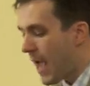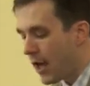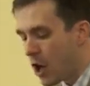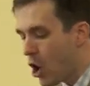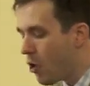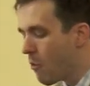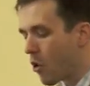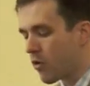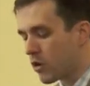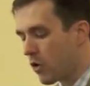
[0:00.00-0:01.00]
and no
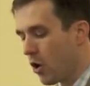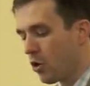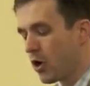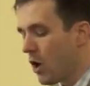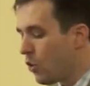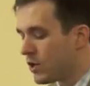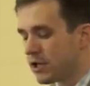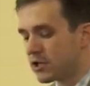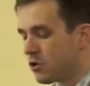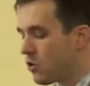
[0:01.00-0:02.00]
more the road which
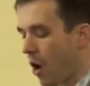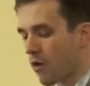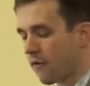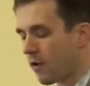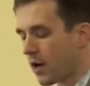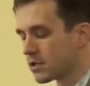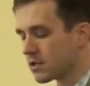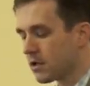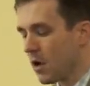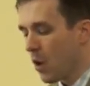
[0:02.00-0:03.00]
is too hard for
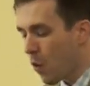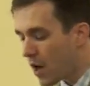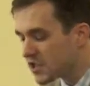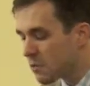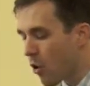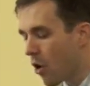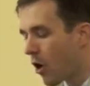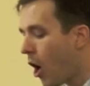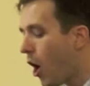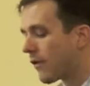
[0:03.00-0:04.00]
us. Once more,
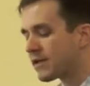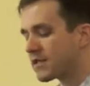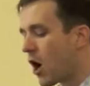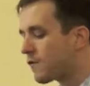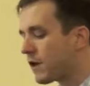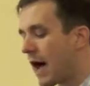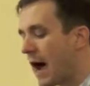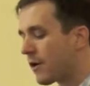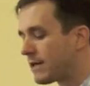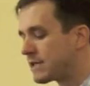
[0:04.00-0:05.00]
all that
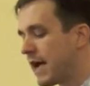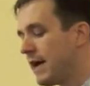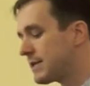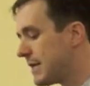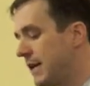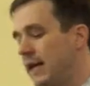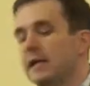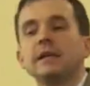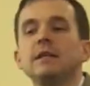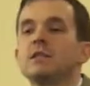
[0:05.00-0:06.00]
self-denial can say is,
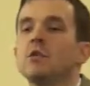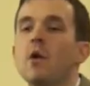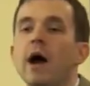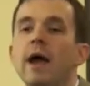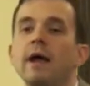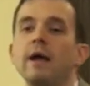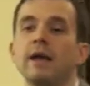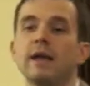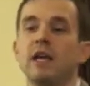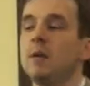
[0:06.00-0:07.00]
he leads the way.
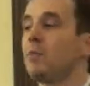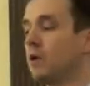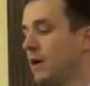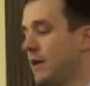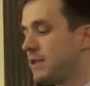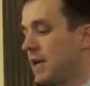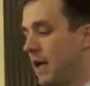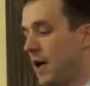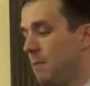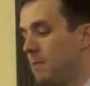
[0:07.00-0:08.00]
Keep to
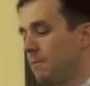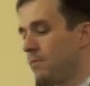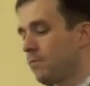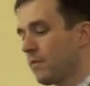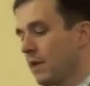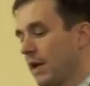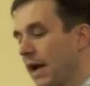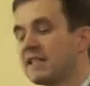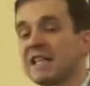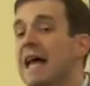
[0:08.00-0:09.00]
him.
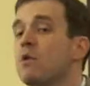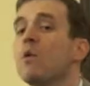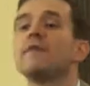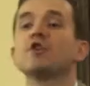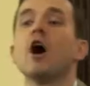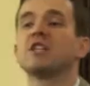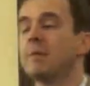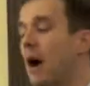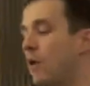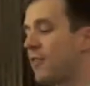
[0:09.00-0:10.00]
It's like what we've talked
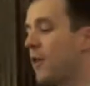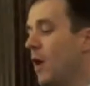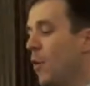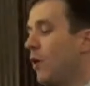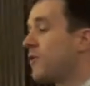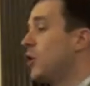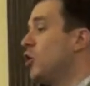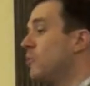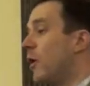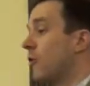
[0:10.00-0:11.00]
about with
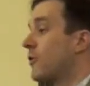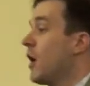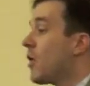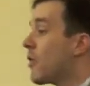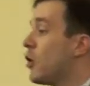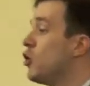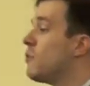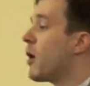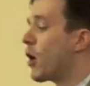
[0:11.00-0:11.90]
the new birth. The new